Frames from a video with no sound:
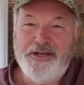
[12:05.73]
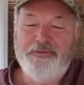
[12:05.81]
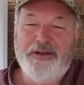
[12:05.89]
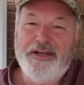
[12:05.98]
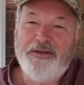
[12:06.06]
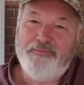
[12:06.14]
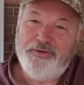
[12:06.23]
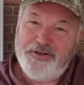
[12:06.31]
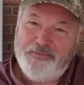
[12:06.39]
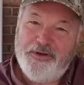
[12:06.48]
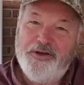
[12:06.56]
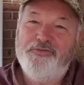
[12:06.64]
and then put them
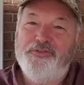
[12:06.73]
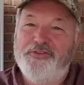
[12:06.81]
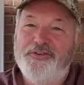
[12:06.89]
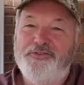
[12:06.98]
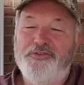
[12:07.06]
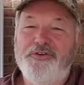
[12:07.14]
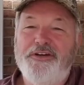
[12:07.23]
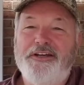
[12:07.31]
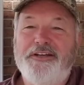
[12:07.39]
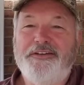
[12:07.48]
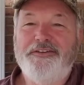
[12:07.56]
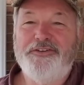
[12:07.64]
over the direct
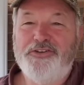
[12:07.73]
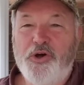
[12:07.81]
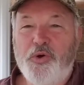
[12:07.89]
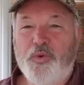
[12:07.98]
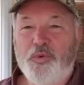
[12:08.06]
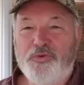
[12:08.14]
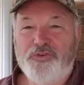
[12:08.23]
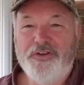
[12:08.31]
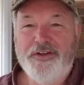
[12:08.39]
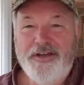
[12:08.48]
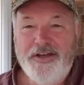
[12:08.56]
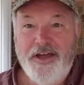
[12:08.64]
coals
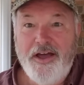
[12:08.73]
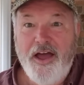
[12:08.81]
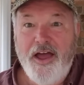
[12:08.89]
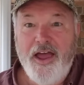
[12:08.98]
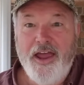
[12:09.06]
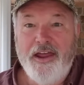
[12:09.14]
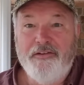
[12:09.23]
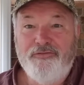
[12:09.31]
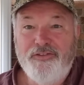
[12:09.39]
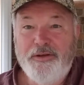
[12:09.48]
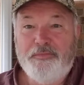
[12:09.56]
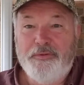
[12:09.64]
and
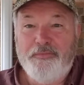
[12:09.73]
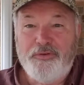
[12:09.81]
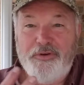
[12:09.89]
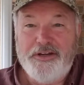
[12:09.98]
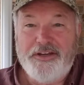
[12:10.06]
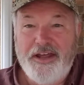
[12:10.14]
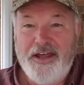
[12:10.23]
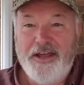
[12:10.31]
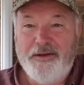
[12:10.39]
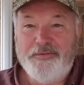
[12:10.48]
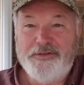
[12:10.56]
flip them 3 times.